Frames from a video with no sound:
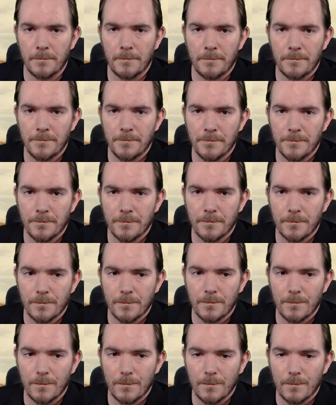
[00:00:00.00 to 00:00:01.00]

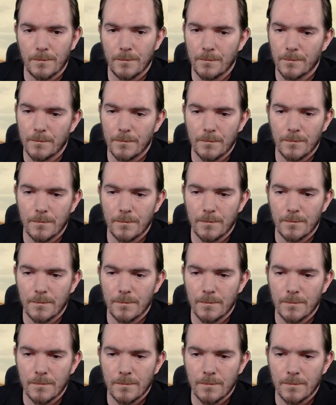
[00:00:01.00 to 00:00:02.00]

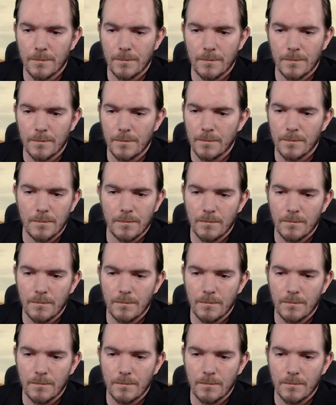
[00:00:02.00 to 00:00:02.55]
Nobody speaks.